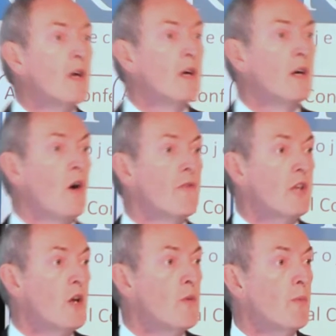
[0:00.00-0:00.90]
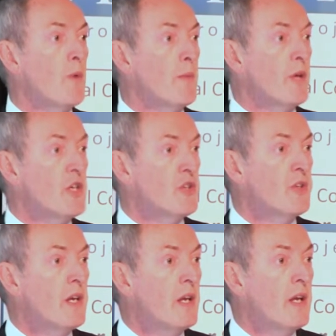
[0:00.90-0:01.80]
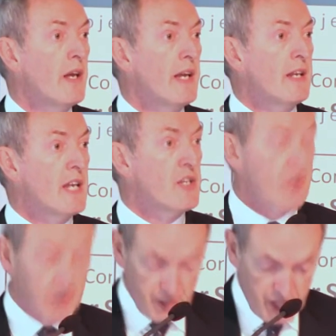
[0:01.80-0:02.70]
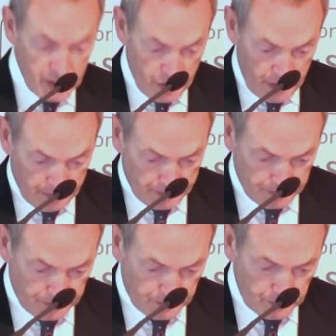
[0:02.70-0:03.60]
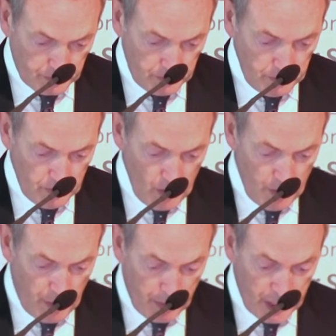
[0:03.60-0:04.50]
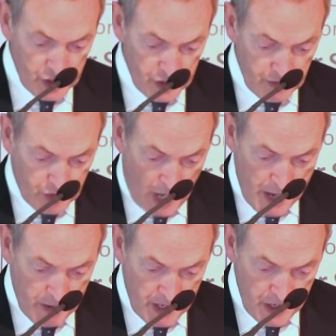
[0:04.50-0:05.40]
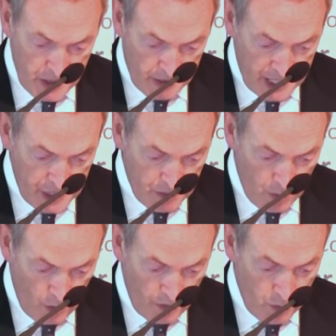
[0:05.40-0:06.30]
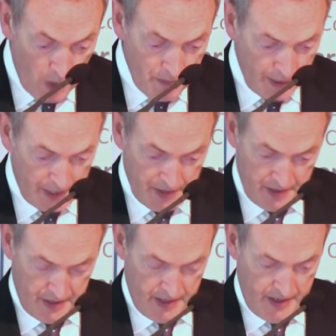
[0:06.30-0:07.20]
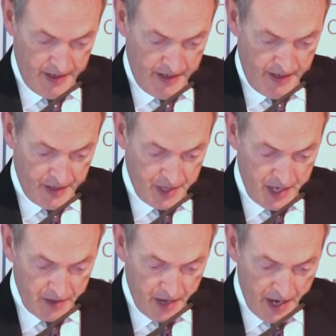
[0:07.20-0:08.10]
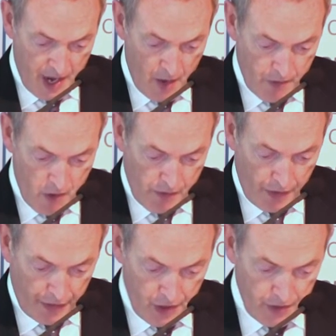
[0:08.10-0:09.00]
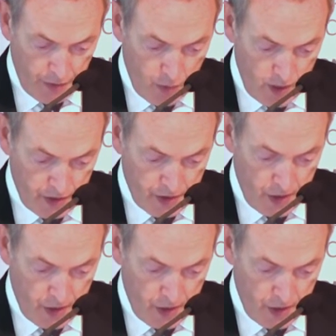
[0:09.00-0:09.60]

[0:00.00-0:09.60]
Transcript: of the global population in less than a century. Populations of China and India are each more than 1 billion, and together they account for over a third of the world's